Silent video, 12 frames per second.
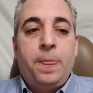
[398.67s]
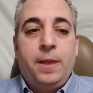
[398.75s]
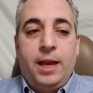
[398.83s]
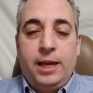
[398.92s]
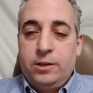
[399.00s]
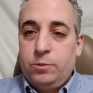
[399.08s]

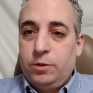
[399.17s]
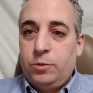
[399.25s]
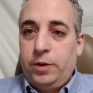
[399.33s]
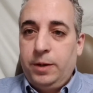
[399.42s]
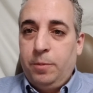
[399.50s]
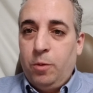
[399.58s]
And it's worth
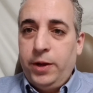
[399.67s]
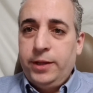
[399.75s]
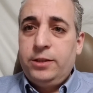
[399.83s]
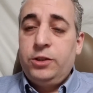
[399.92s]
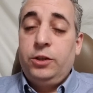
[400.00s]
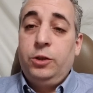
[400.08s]
20
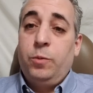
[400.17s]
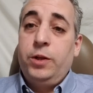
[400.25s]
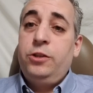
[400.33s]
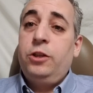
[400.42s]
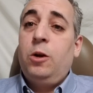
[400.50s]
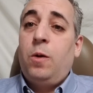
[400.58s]
points.
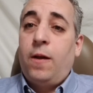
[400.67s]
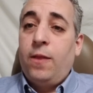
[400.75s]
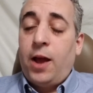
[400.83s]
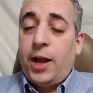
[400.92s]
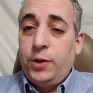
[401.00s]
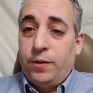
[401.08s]
Once you go
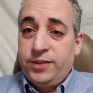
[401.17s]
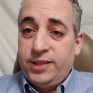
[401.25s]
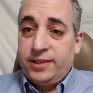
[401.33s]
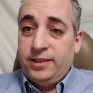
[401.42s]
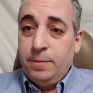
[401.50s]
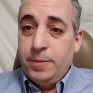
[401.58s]
online, you have
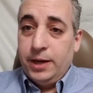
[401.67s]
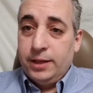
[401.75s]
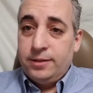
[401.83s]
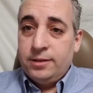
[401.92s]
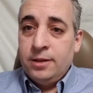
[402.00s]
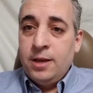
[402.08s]
60
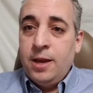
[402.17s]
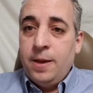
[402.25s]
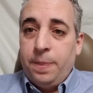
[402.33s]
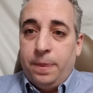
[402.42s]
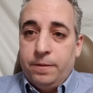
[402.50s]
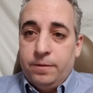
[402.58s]
minutes.
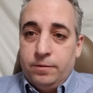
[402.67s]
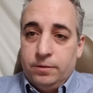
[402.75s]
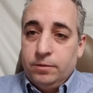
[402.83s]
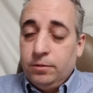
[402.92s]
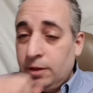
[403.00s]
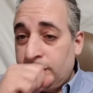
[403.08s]

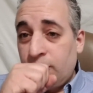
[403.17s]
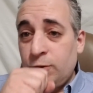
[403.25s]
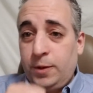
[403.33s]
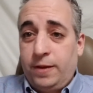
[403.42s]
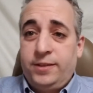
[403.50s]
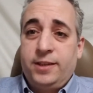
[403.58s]

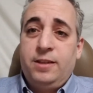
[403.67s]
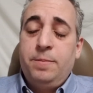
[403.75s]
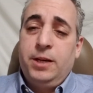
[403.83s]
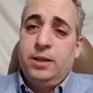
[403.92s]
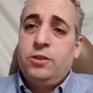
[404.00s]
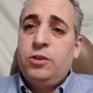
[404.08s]
You have 60
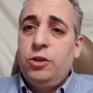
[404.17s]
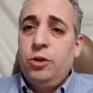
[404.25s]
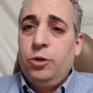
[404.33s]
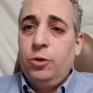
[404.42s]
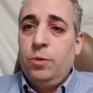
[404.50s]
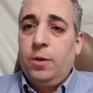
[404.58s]
minutes
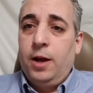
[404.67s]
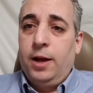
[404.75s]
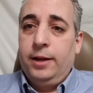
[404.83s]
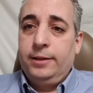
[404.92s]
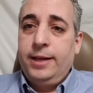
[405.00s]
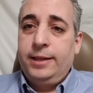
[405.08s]

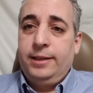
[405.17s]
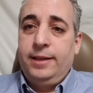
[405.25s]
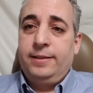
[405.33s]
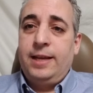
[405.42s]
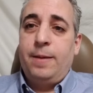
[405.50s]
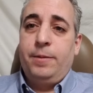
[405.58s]
to take the
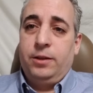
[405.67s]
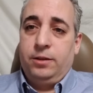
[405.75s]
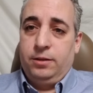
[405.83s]
exam.